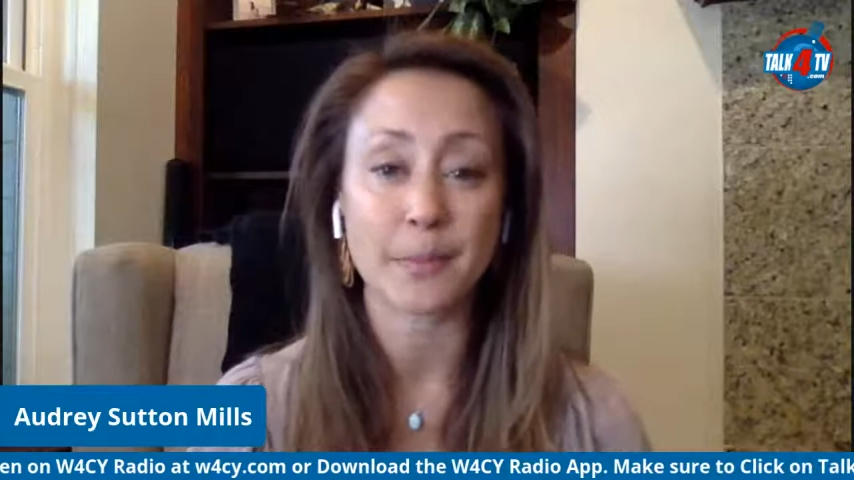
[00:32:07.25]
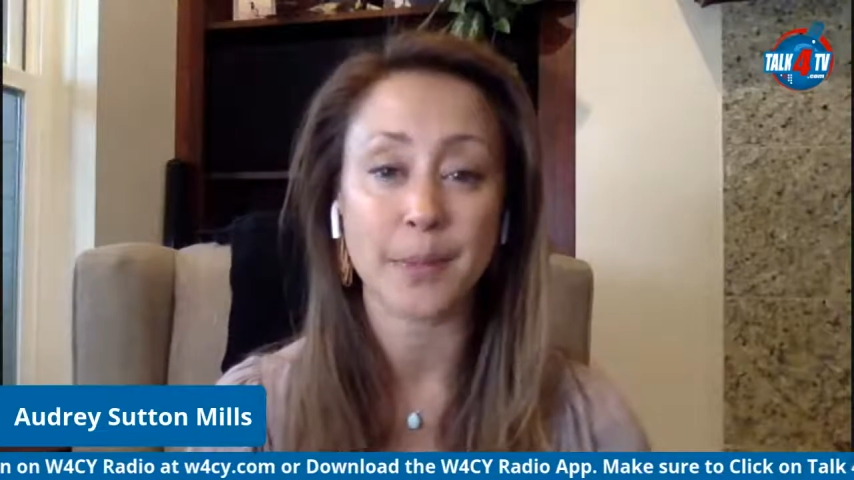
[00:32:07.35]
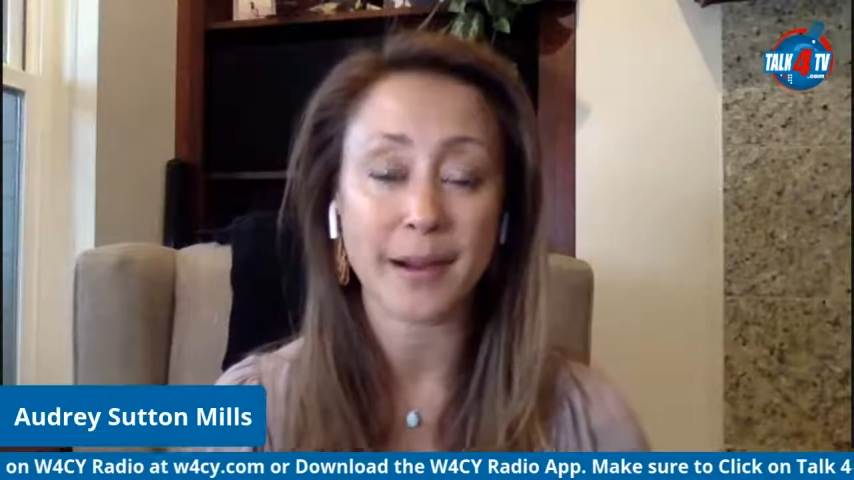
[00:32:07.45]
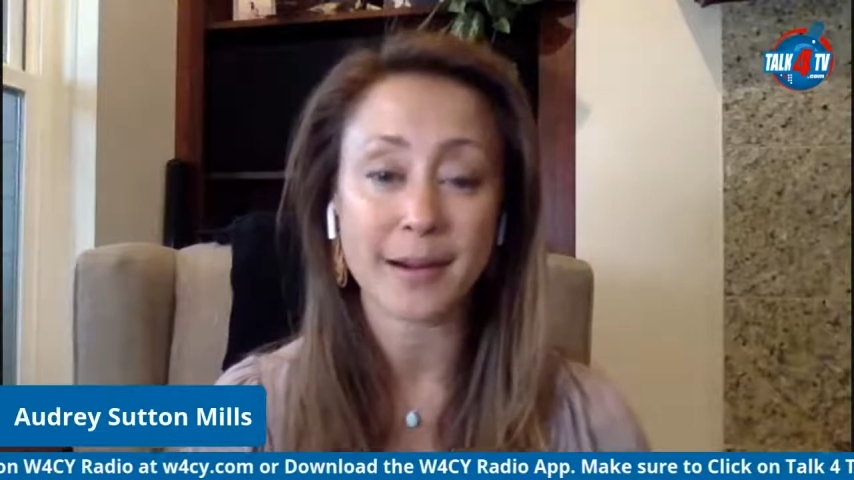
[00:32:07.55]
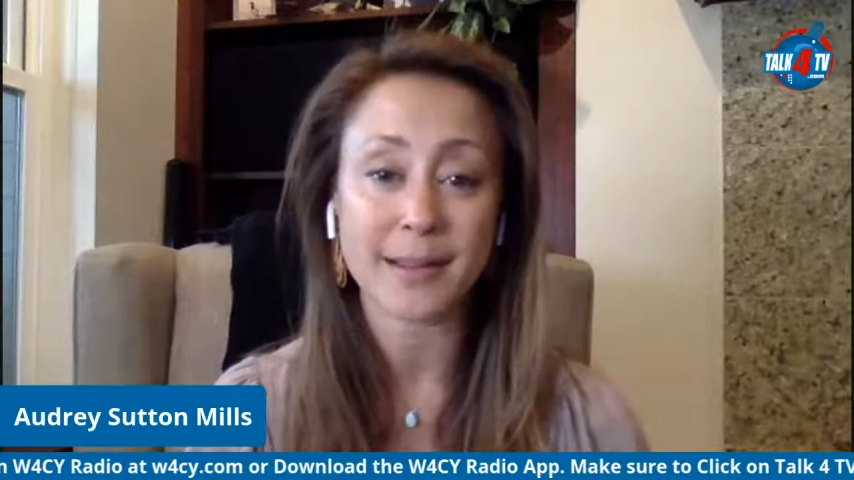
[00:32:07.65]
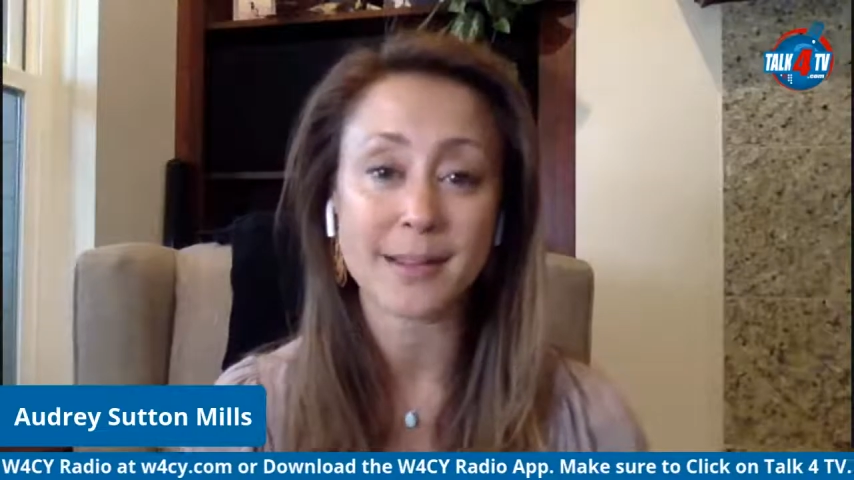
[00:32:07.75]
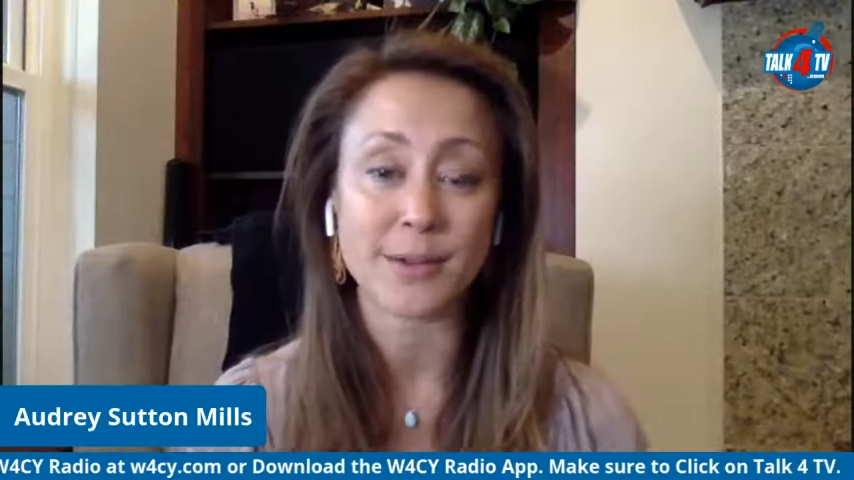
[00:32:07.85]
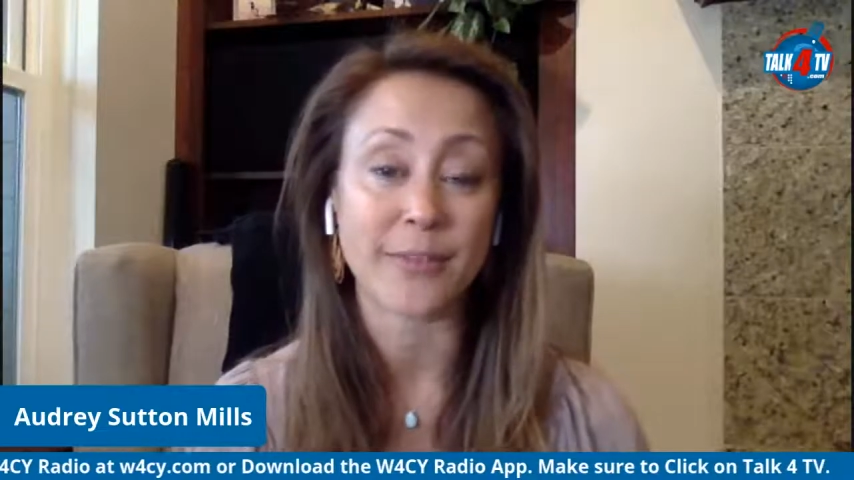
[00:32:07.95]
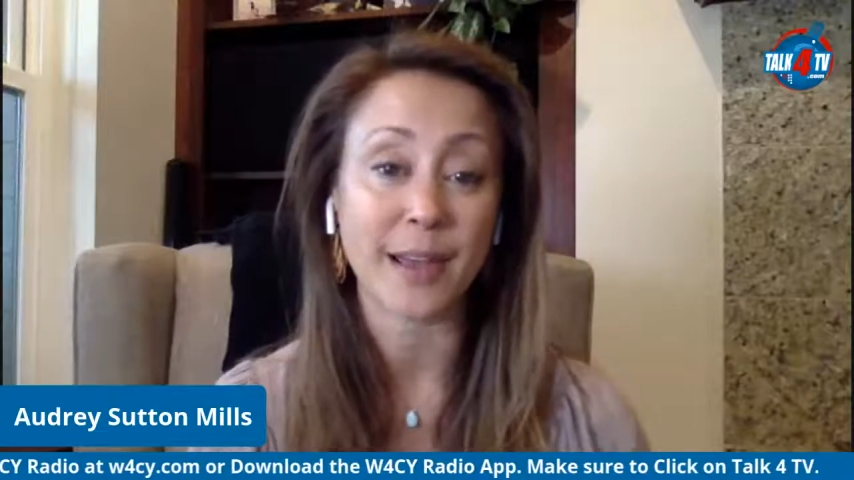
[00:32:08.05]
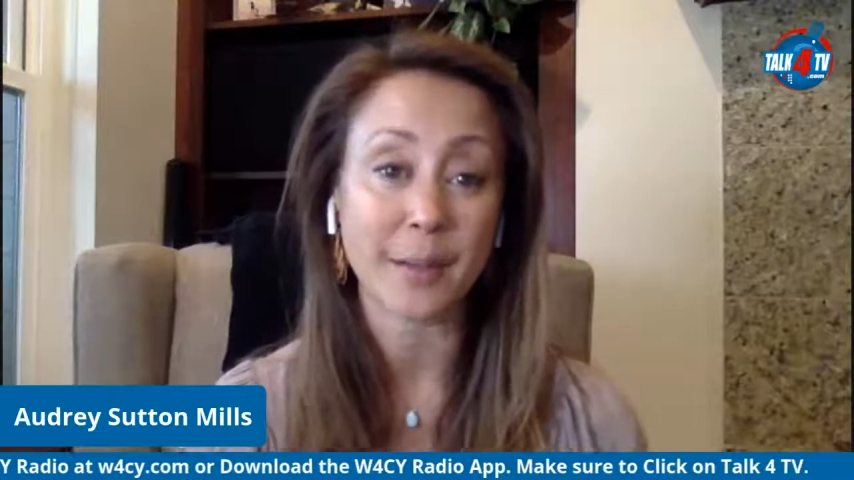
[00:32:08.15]
parents
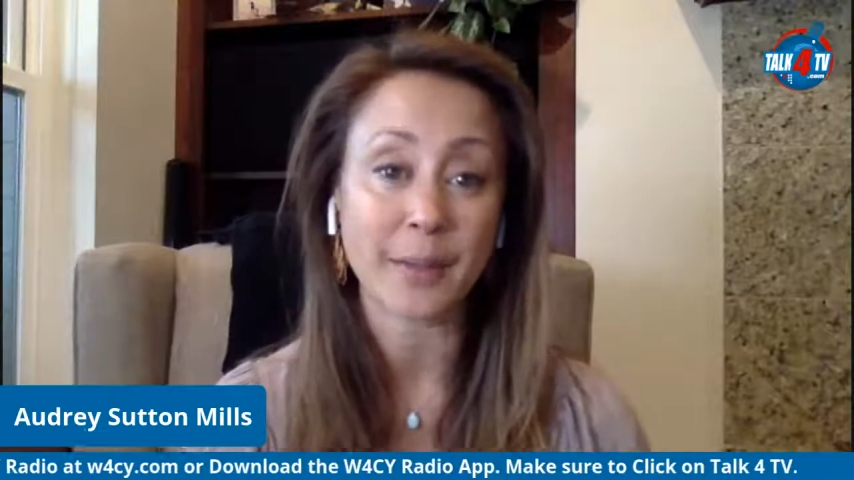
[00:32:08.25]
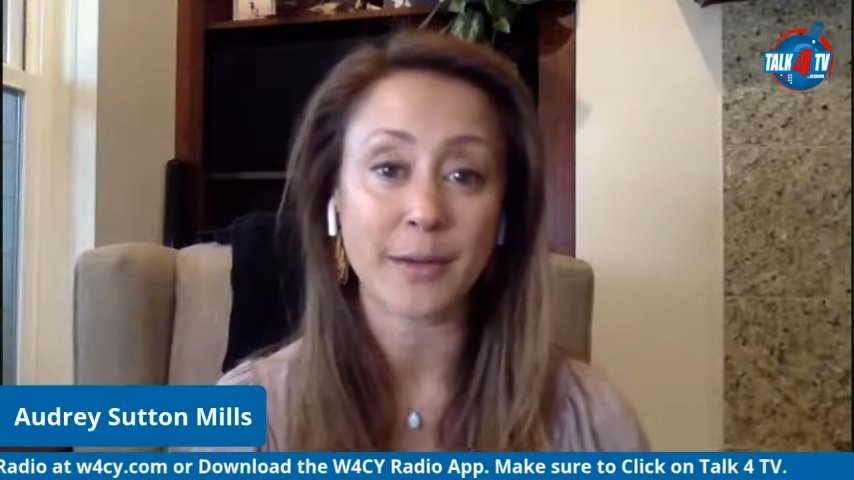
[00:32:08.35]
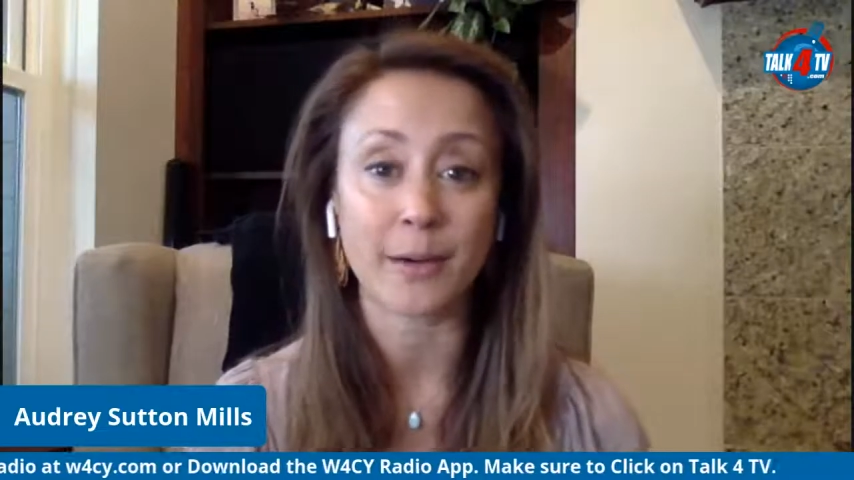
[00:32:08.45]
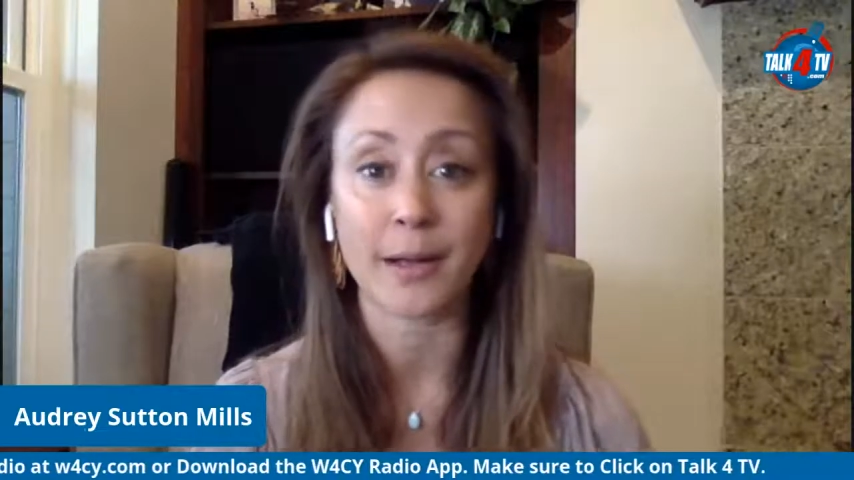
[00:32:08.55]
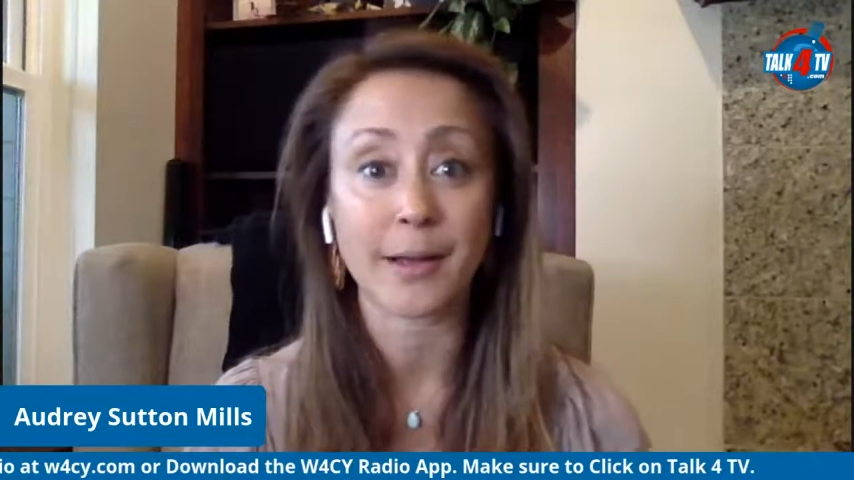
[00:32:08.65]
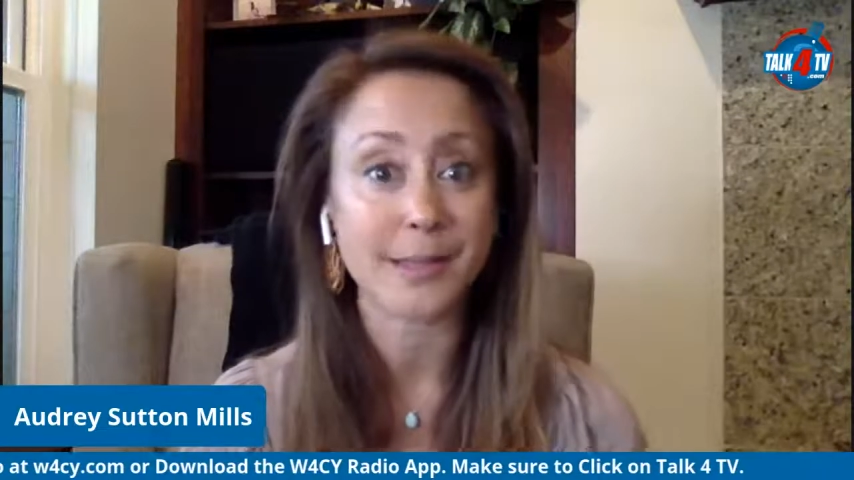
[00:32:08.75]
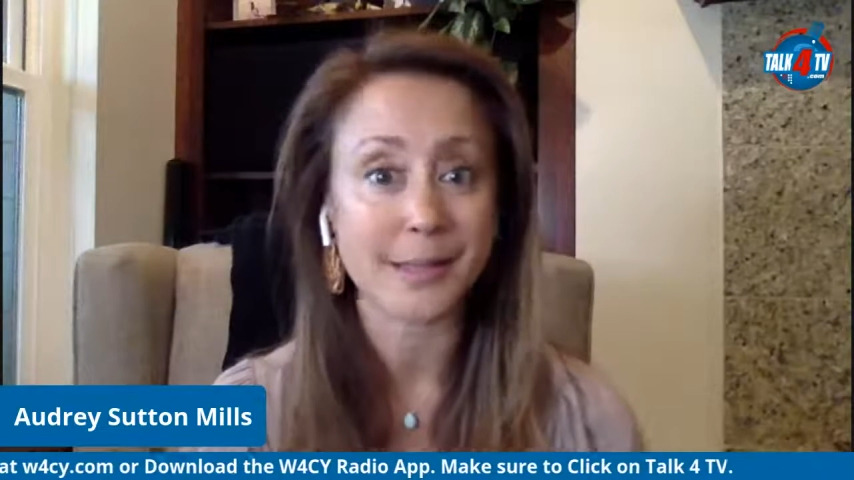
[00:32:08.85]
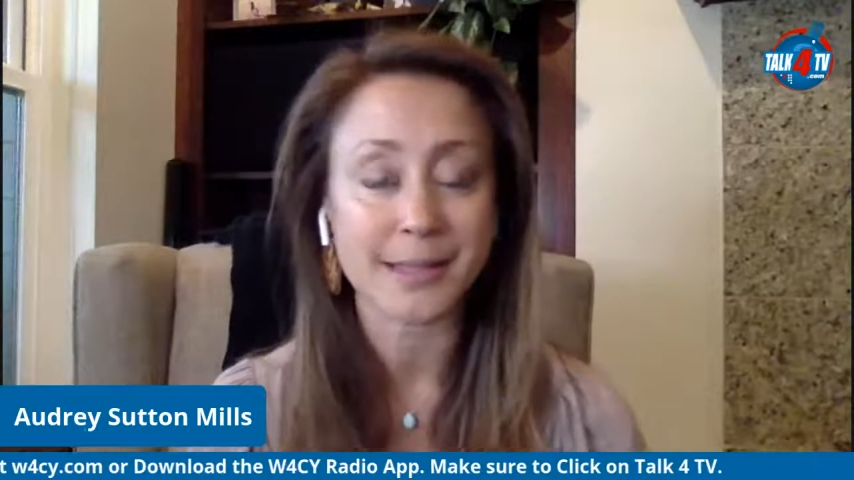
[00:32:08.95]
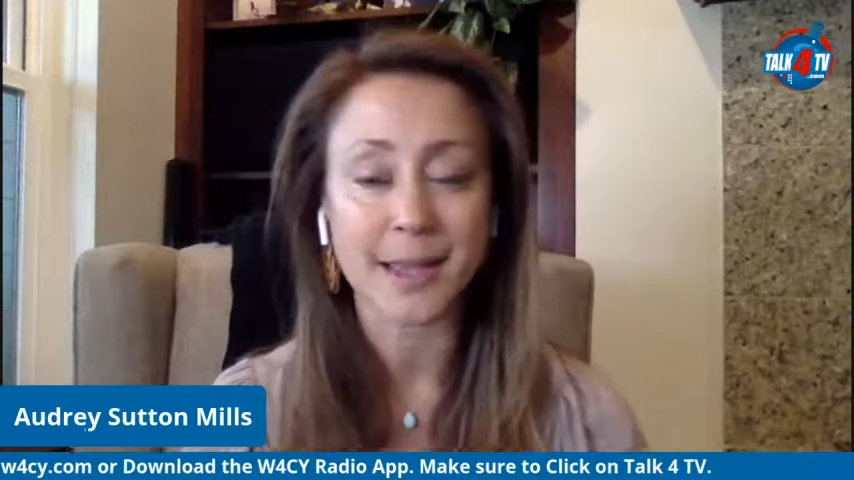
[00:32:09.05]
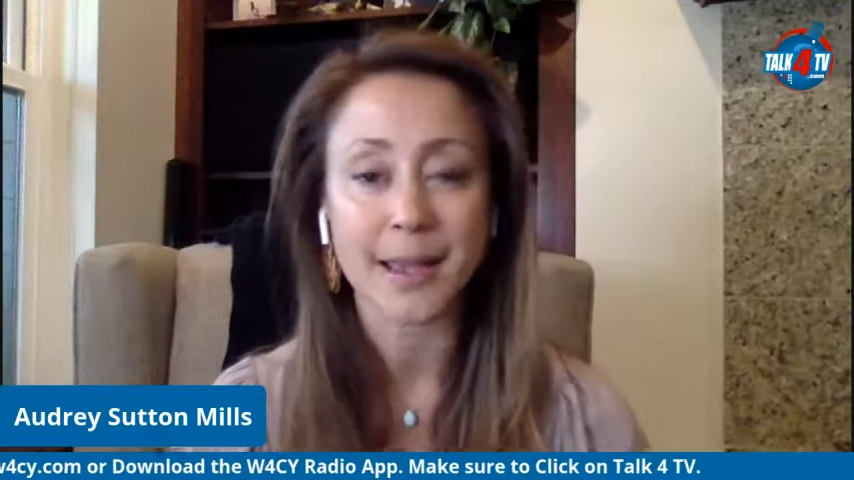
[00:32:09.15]
or family or
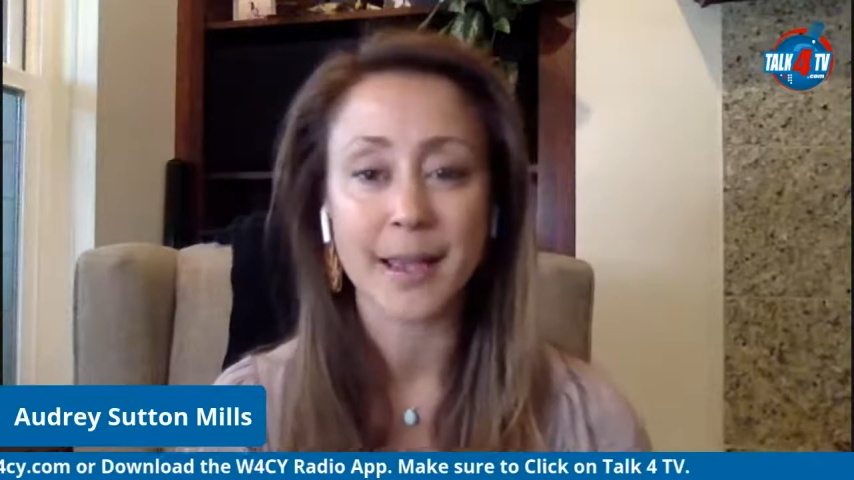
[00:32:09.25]
cousins,